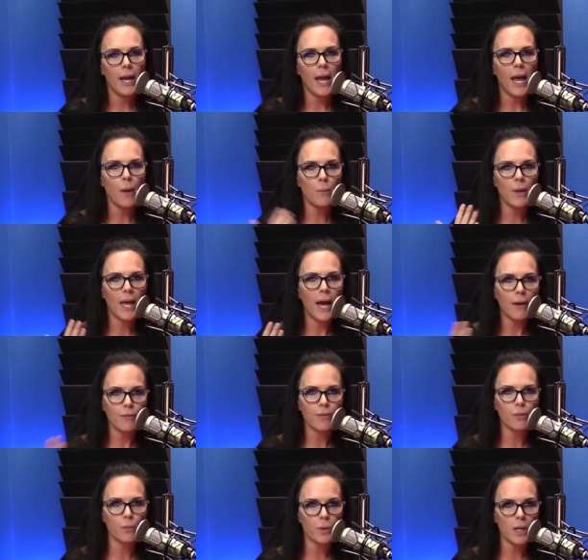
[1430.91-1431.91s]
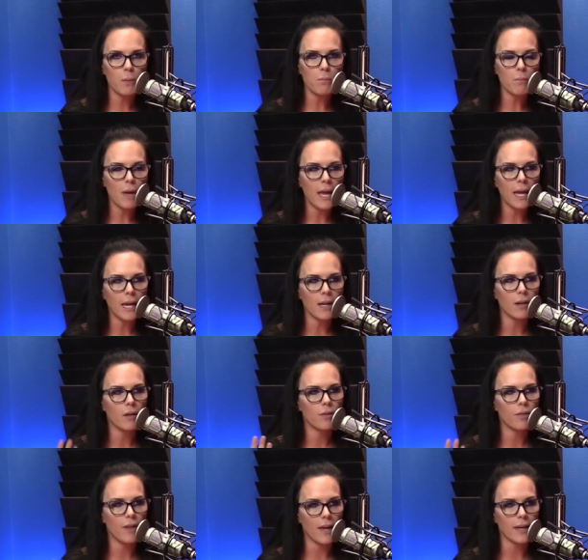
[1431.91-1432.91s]
And we have three main
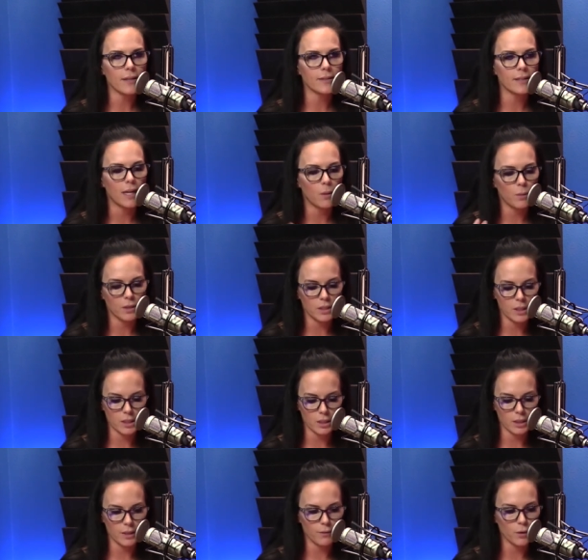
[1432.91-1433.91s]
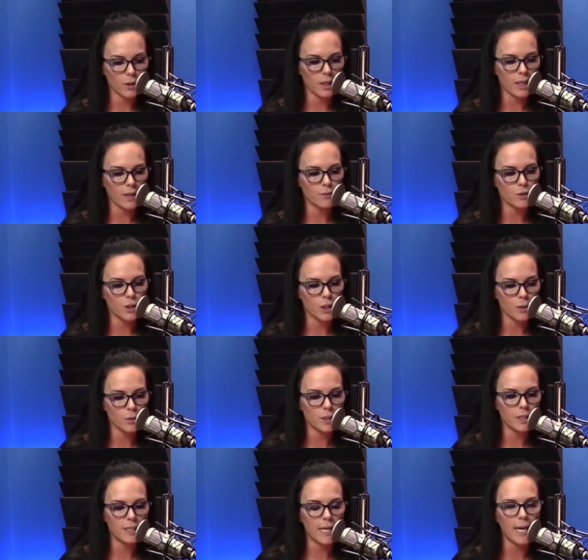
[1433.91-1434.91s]
things that I want to deliver and give to you
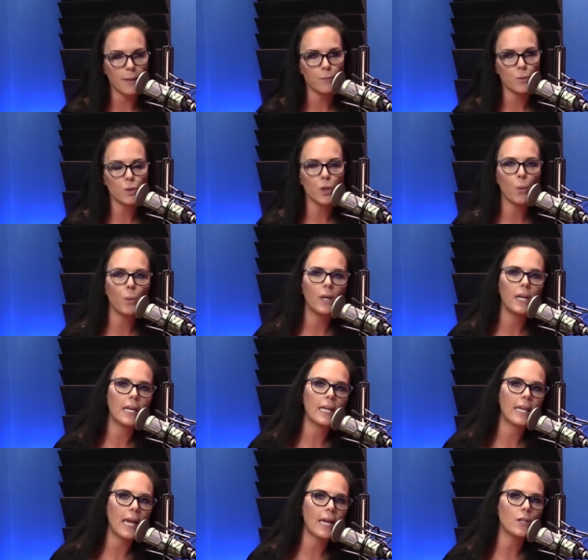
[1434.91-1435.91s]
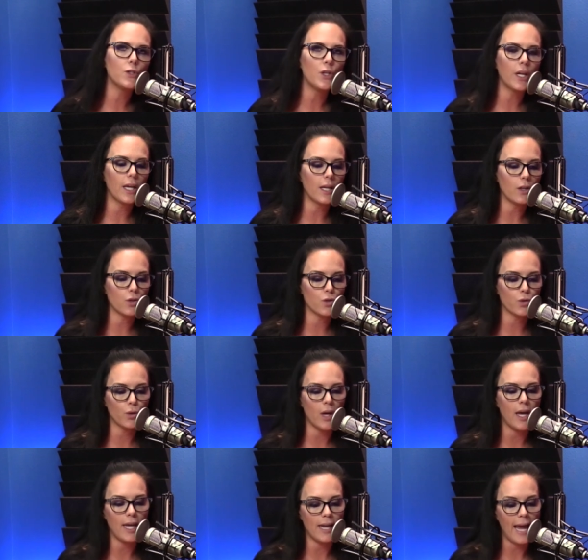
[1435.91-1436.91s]
today. So, when engaging and,
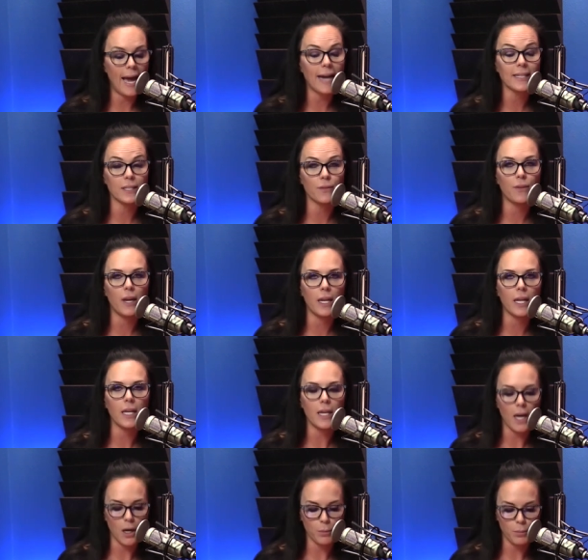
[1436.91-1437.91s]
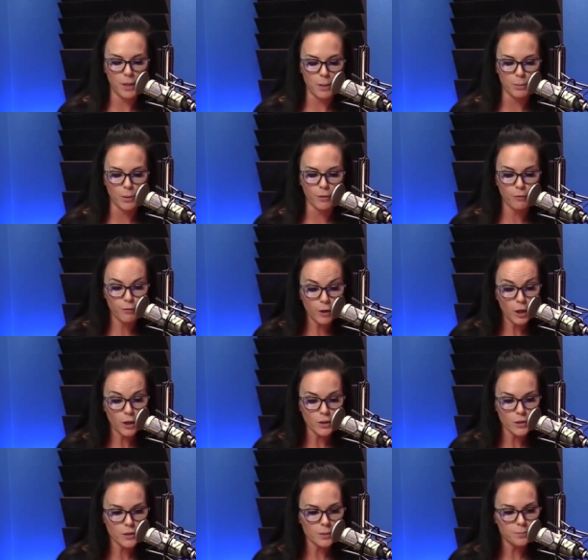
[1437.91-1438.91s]
attra- and activating young people
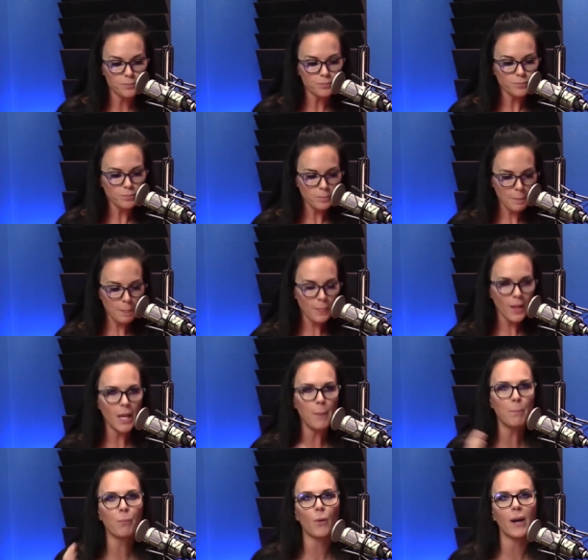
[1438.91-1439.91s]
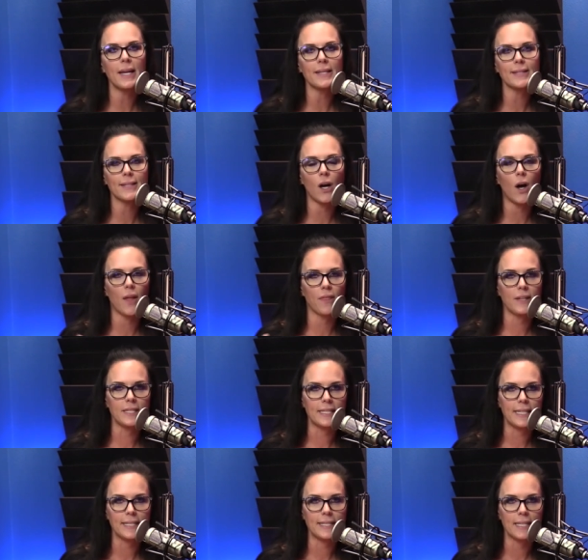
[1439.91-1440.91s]
first embrace
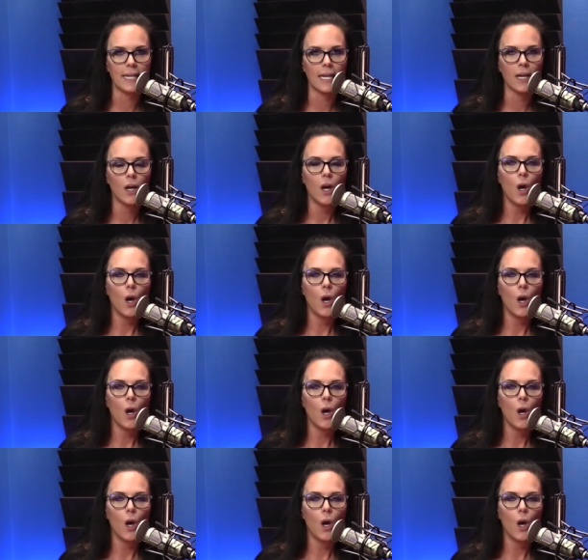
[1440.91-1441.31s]
authenticity.